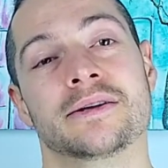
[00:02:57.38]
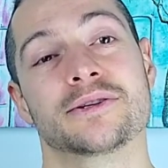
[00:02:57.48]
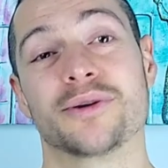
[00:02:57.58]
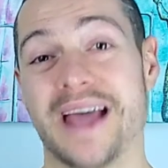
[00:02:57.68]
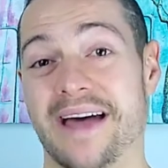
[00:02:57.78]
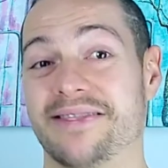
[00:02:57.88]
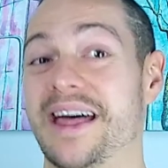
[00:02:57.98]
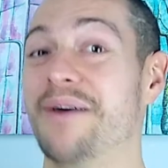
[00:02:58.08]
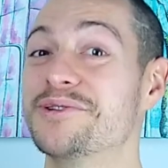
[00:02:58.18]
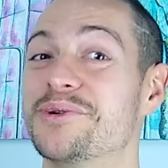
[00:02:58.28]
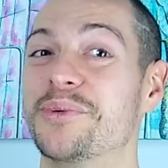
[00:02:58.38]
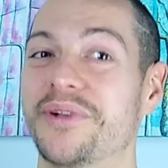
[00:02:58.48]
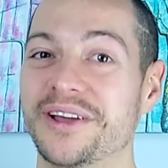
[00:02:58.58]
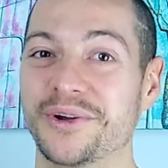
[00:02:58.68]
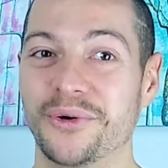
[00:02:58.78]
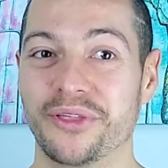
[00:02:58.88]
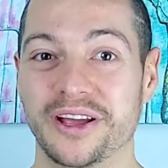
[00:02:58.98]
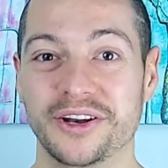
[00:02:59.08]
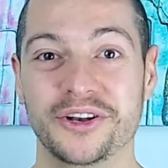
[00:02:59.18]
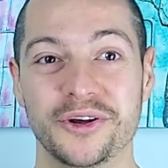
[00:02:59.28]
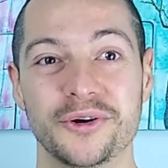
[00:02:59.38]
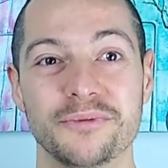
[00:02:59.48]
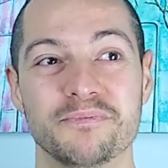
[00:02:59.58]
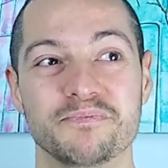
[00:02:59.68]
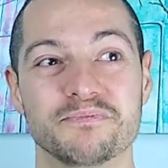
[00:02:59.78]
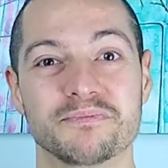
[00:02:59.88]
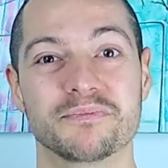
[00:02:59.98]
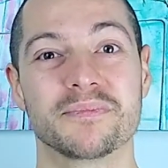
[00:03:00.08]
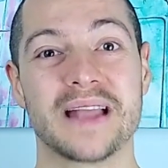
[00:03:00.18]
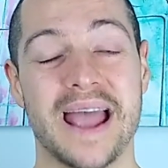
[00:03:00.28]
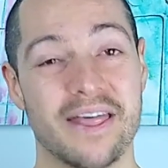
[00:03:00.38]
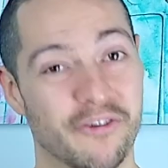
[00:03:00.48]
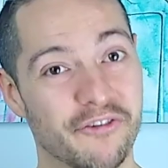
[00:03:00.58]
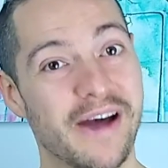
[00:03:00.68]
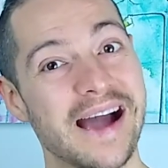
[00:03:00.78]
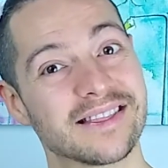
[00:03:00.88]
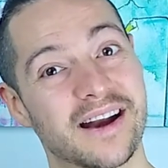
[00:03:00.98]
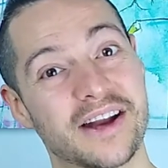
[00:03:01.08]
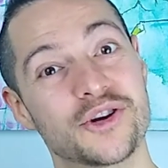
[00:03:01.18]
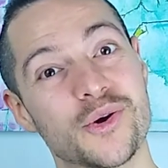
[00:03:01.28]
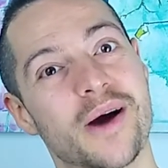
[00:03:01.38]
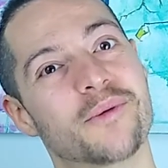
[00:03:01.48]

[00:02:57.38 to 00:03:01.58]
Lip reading: So yeah, that was a really cool thing to do. And the fact that I knew